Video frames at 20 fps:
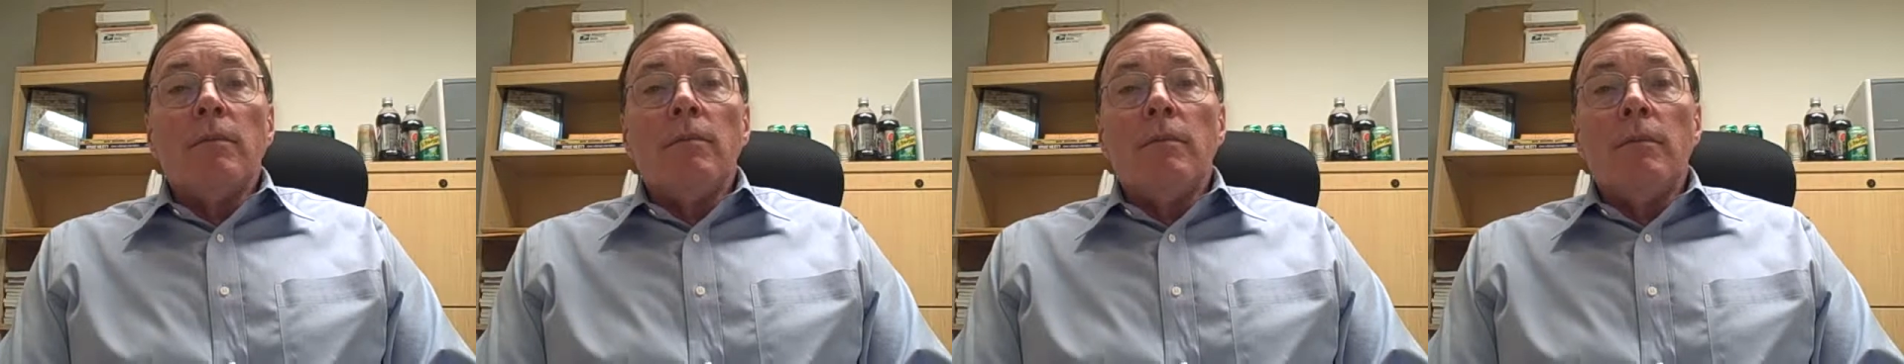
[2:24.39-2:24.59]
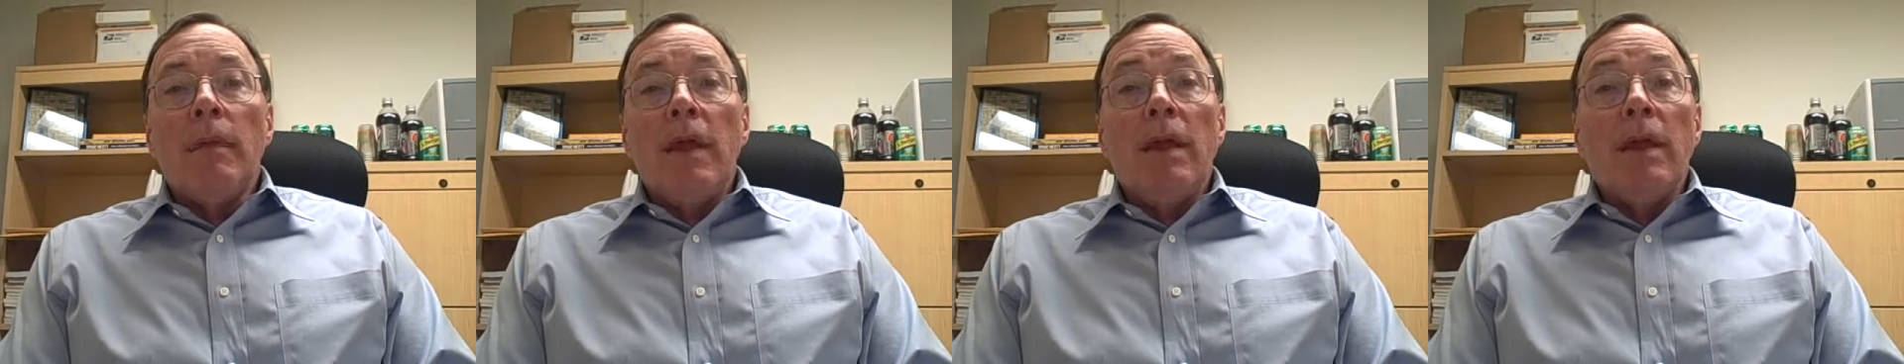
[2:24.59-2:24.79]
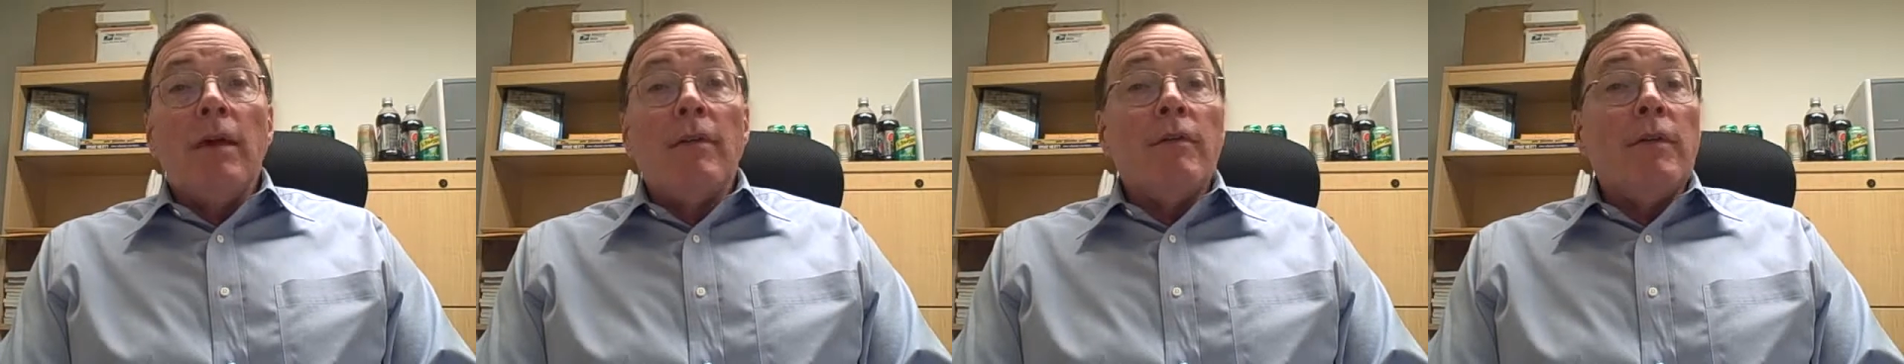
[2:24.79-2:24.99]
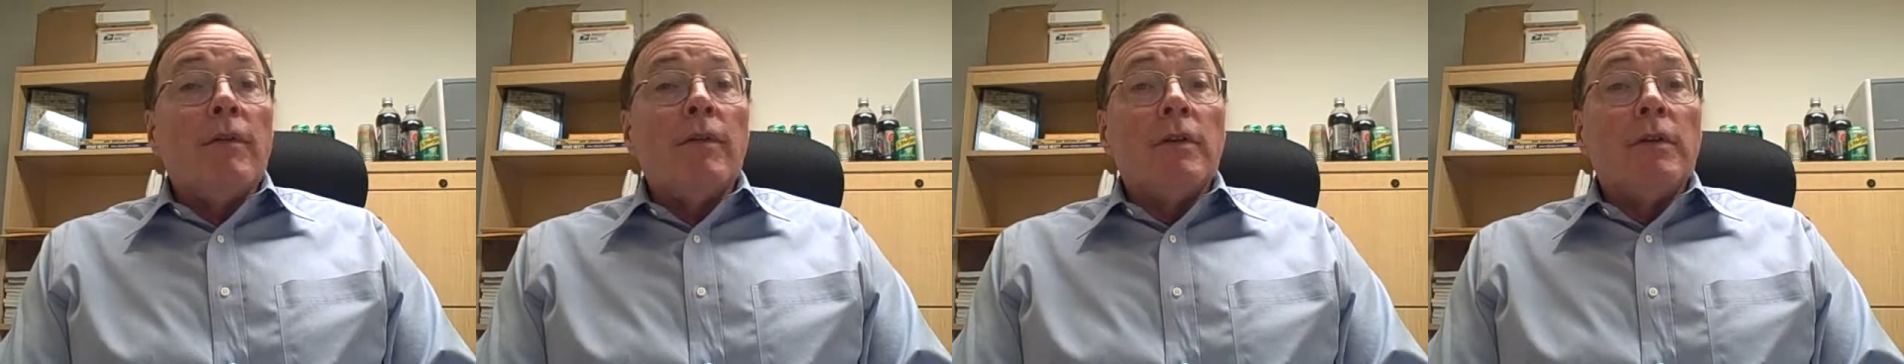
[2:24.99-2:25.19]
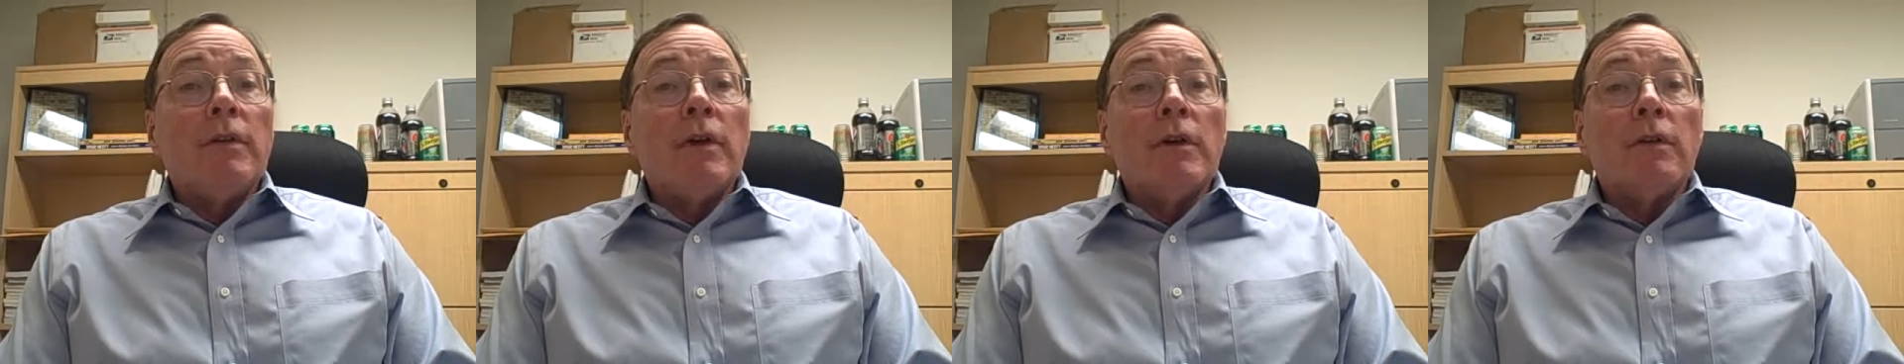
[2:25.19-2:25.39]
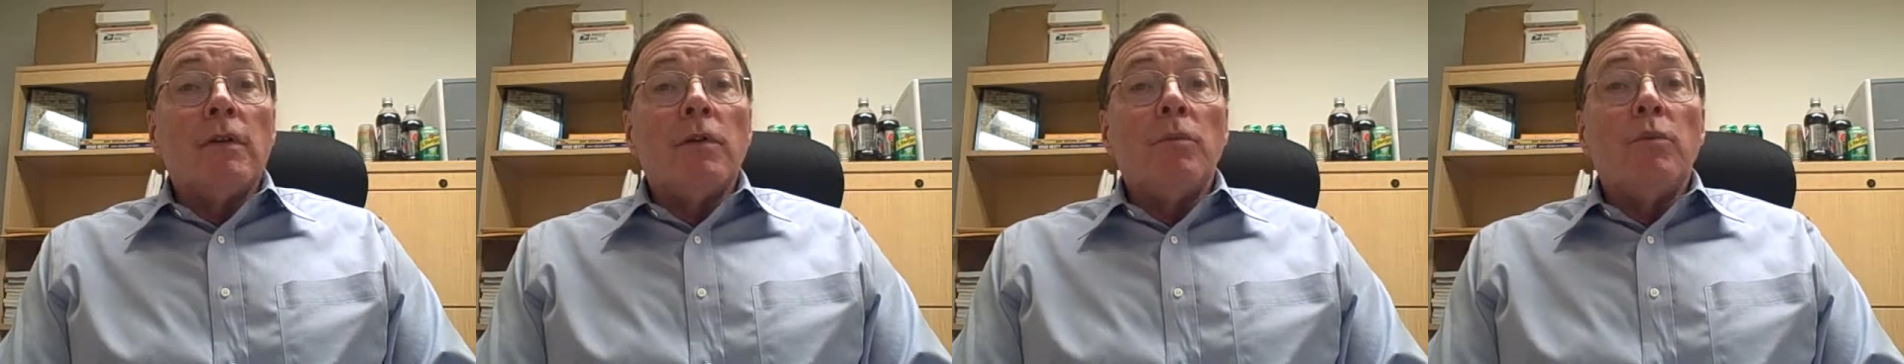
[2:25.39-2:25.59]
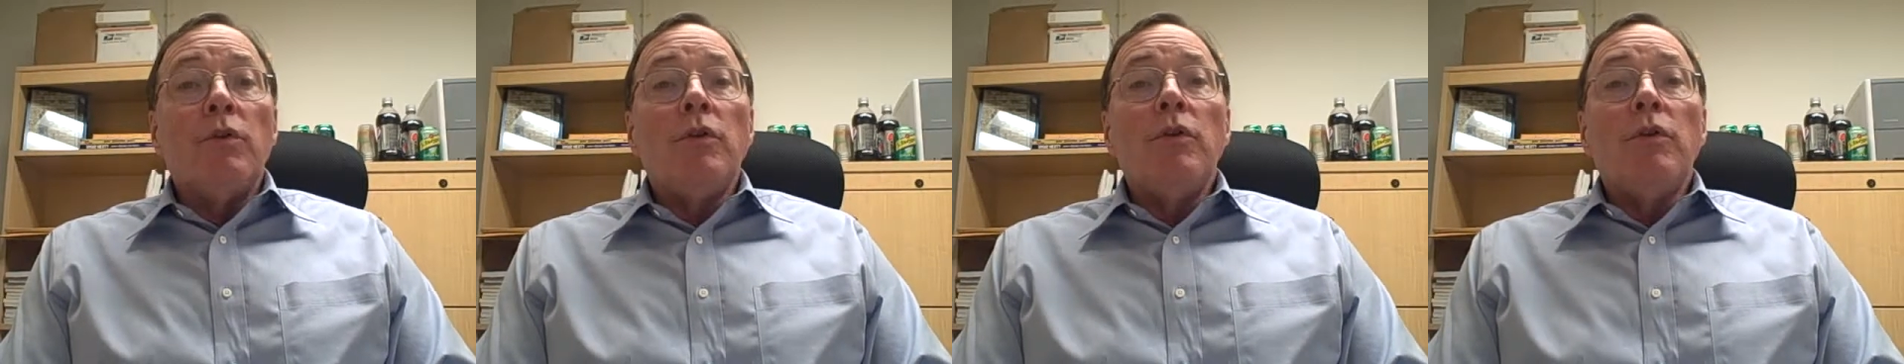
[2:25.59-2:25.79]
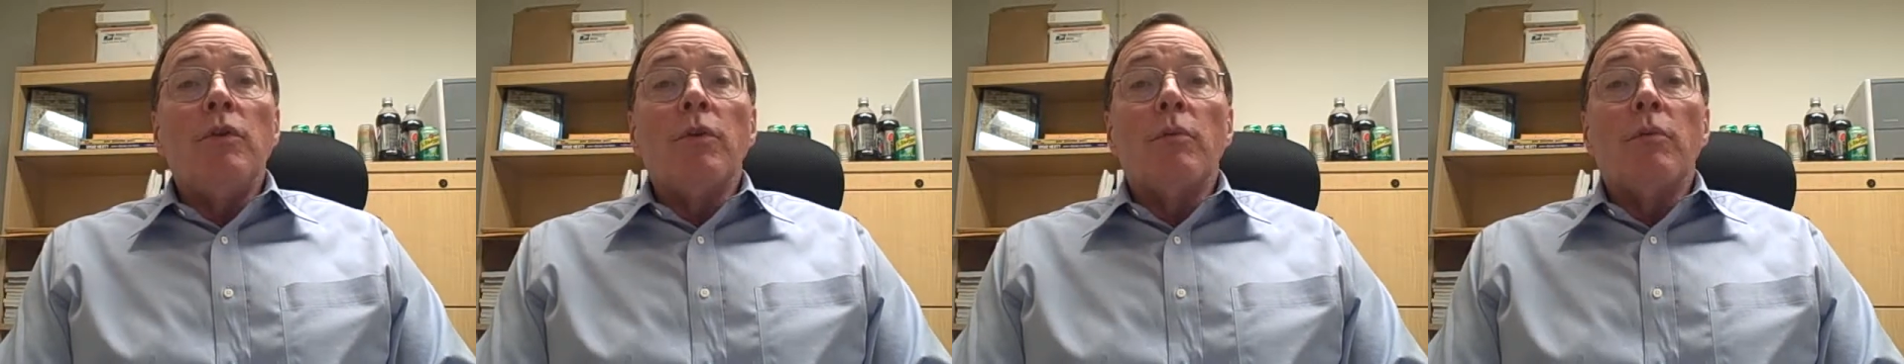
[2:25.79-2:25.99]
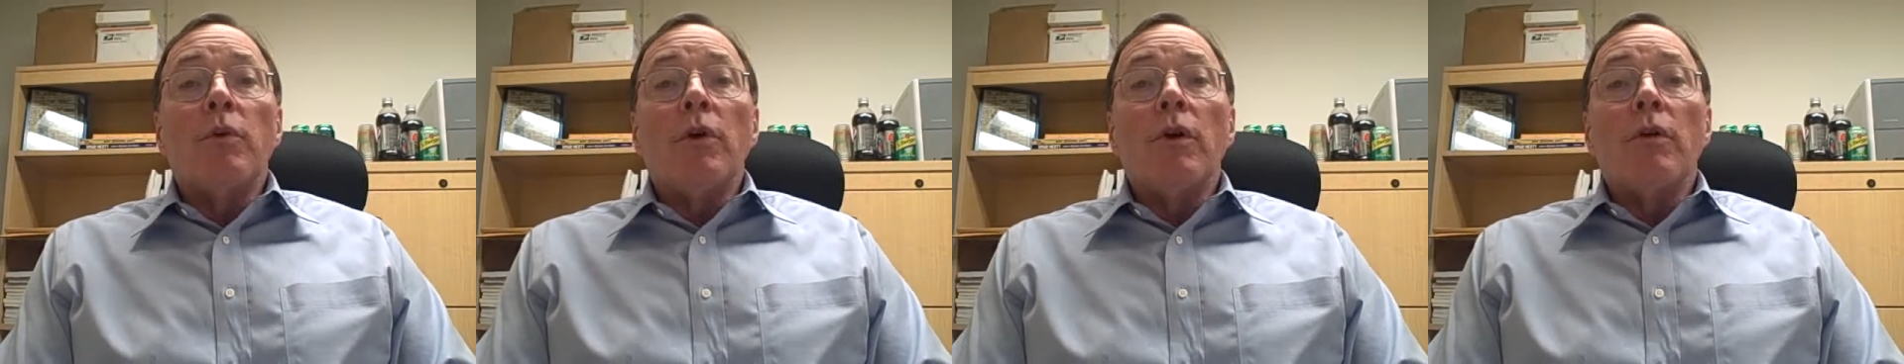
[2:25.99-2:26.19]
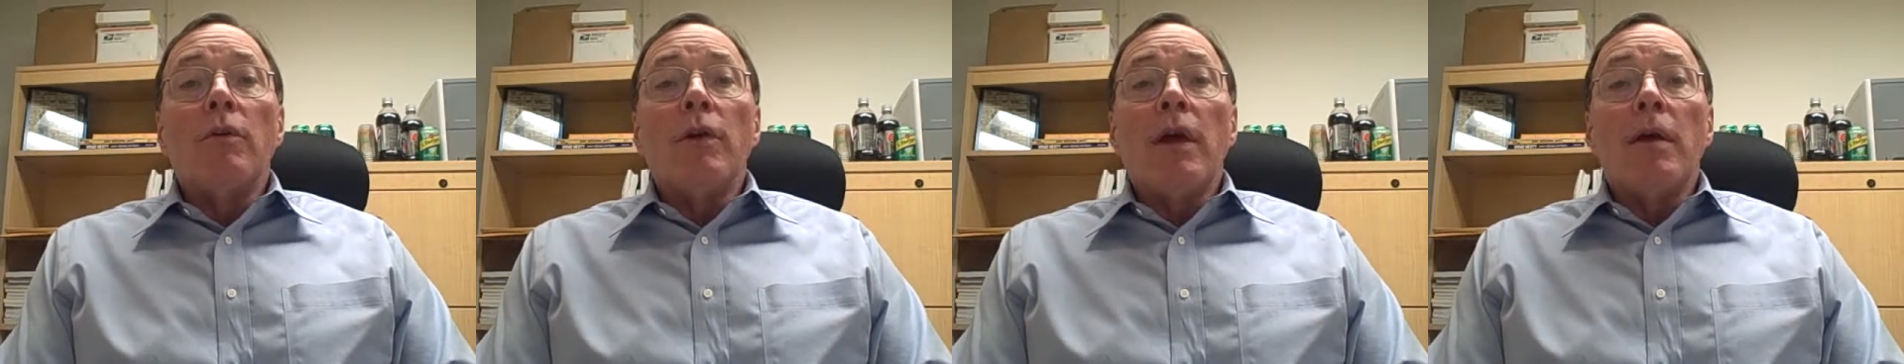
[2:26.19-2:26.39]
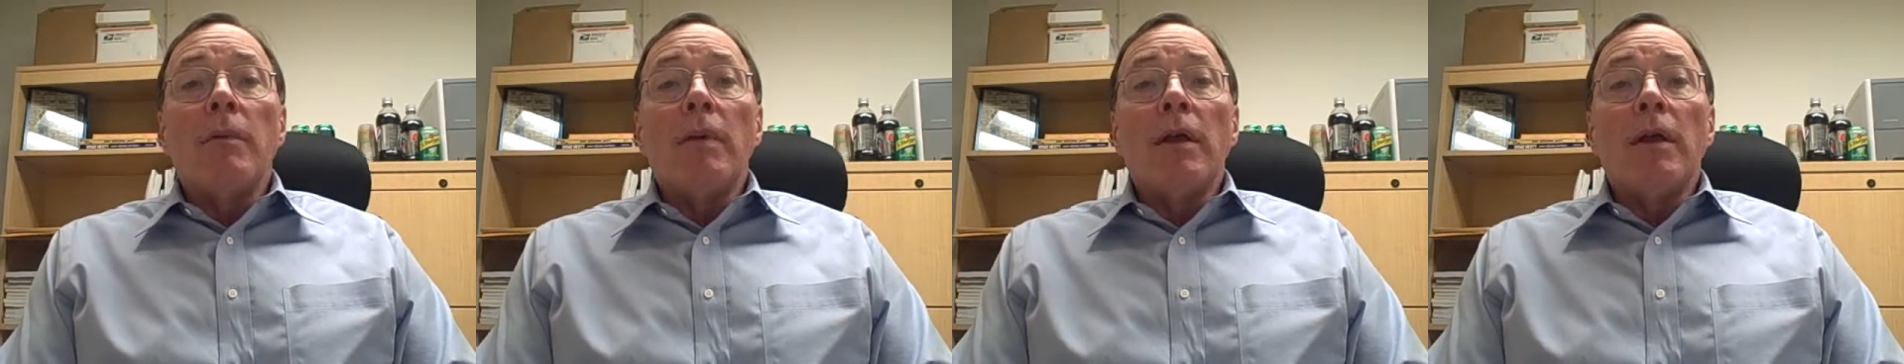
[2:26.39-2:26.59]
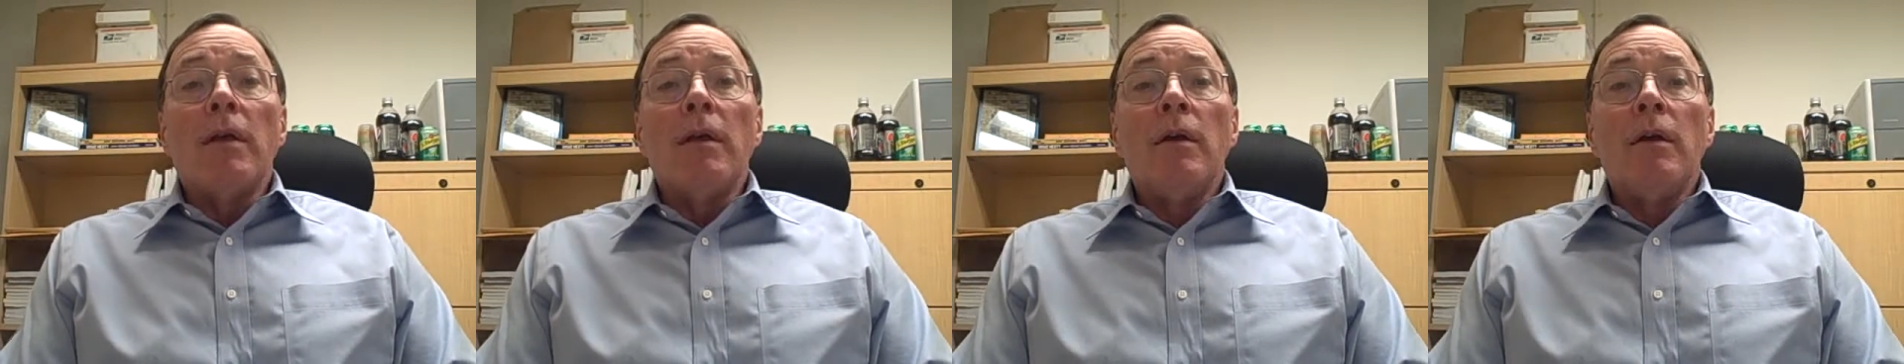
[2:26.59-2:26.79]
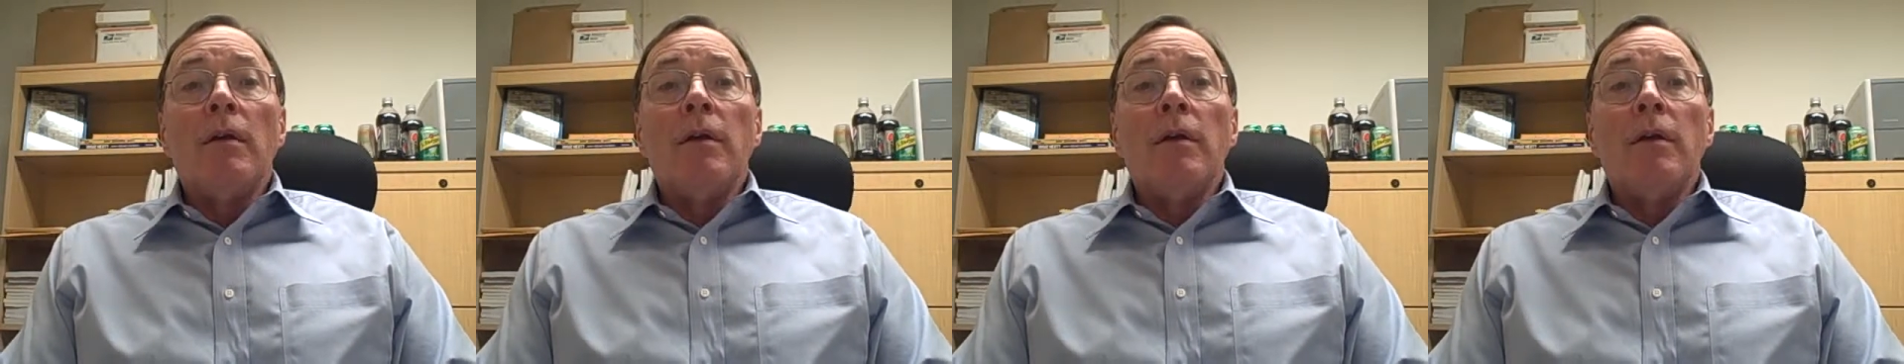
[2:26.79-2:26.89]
may have even done computer programming